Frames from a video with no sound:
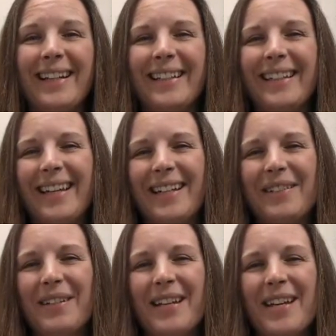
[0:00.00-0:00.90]
And
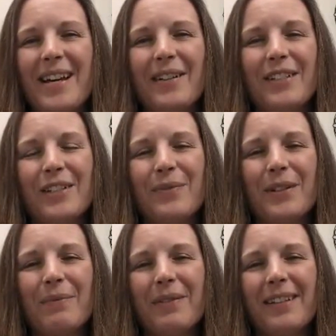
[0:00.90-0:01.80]
again, just
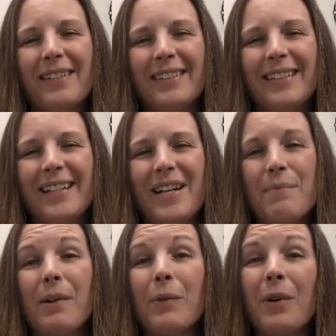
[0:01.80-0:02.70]
want to plug
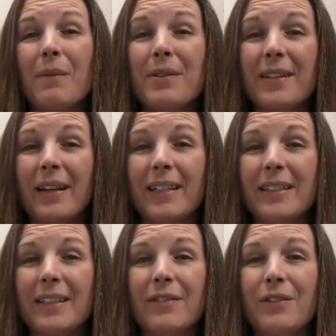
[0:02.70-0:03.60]
my
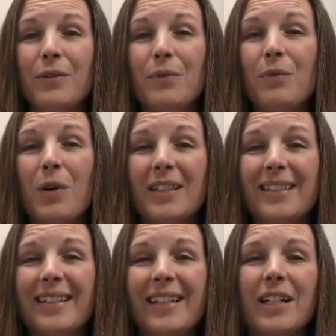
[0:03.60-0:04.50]
website if you
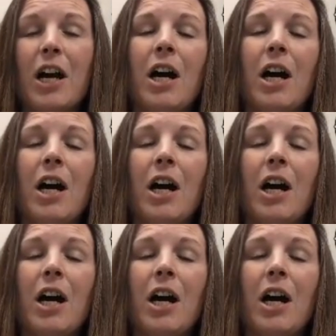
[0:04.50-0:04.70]
want to get